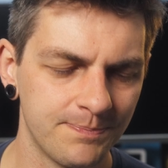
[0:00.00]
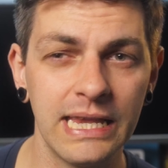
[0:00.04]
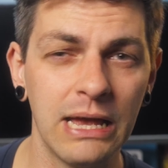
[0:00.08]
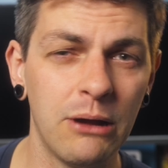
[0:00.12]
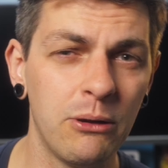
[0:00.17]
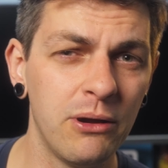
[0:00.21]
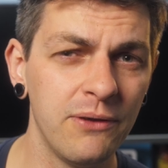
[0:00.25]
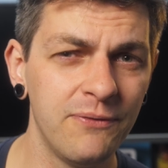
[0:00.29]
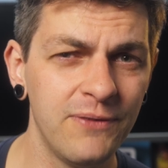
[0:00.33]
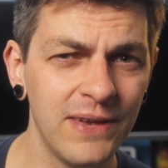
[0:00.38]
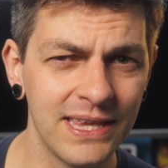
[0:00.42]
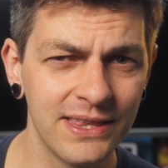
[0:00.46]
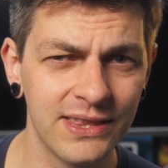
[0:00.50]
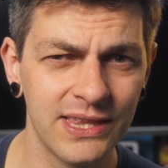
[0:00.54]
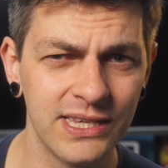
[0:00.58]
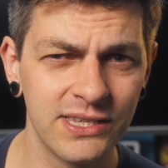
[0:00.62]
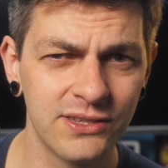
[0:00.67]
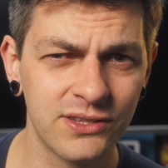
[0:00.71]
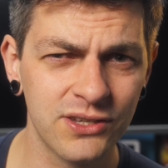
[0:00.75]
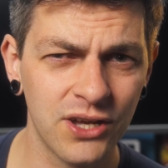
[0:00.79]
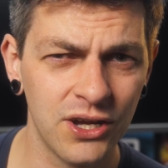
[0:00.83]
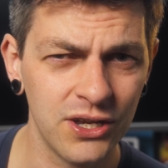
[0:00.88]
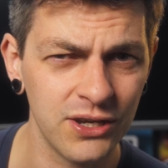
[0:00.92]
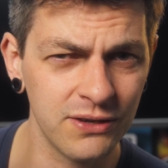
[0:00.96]
Now I think
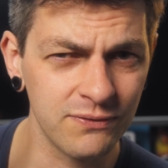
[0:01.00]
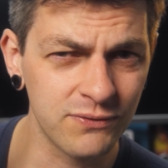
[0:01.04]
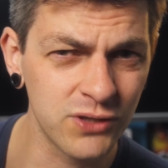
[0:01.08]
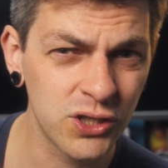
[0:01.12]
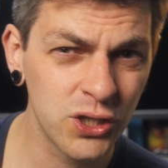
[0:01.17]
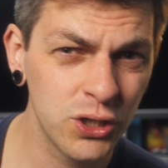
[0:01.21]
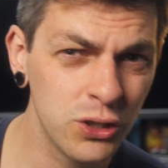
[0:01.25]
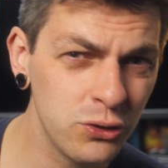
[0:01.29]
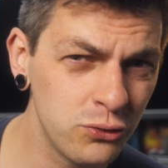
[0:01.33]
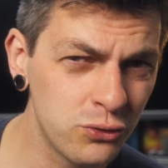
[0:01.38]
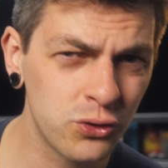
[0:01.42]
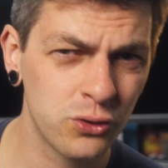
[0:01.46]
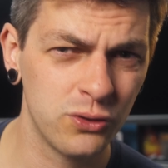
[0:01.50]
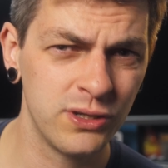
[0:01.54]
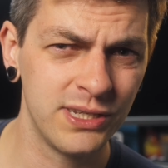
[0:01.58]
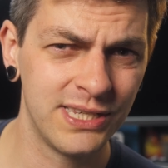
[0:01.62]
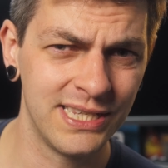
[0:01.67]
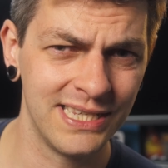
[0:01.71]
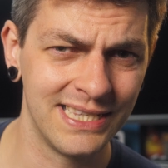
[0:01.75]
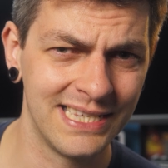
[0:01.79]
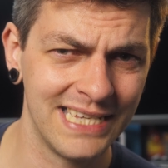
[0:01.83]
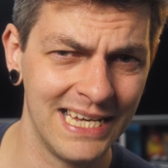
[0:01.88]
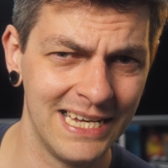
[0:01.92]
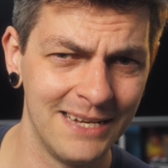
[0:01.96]
there's kind of two
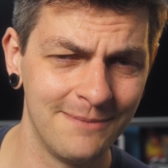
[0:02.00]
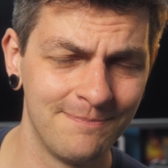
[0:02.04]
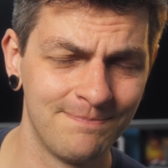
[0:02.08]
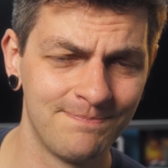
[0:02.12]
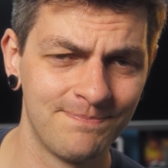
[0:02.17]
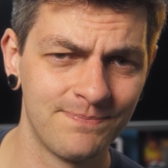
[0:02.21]
choices here.